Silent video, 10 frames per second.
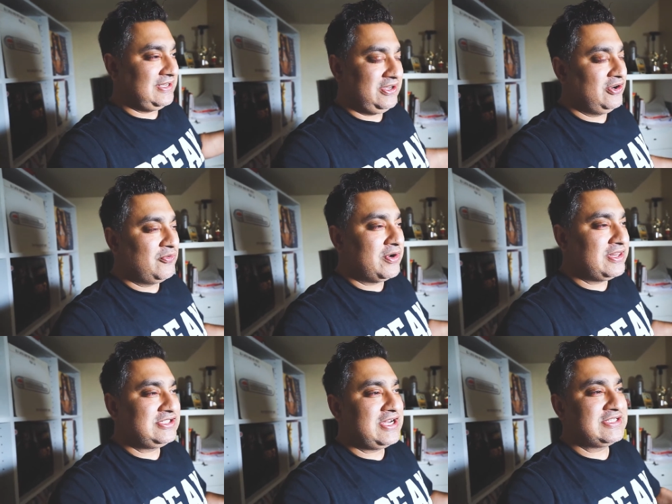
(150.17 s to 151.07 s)
you know what are
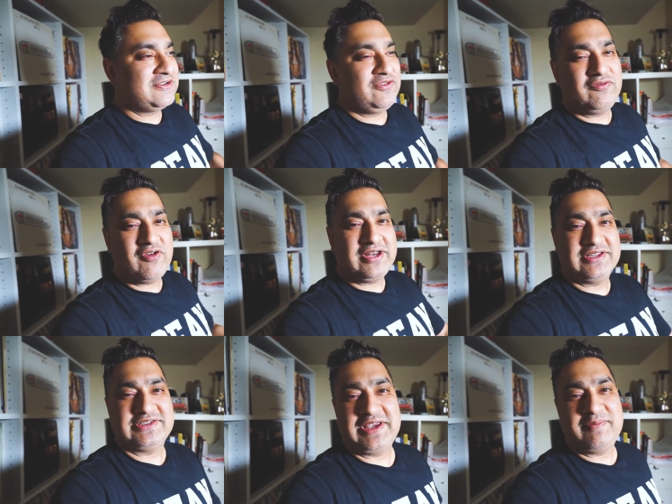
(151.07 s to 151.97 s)
the chances of you finding
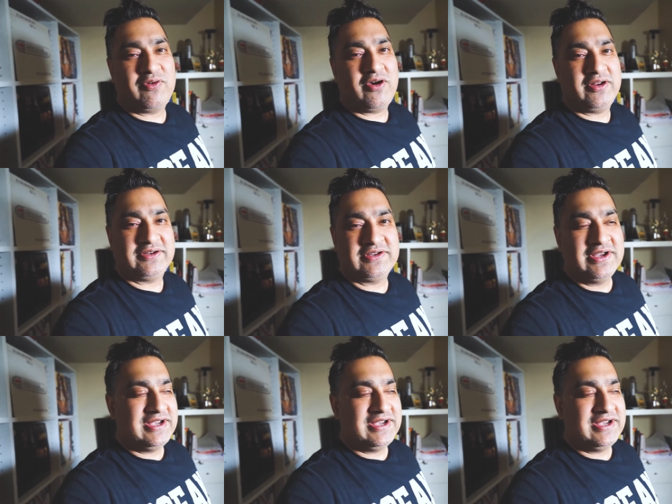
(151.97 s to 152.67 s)
the same product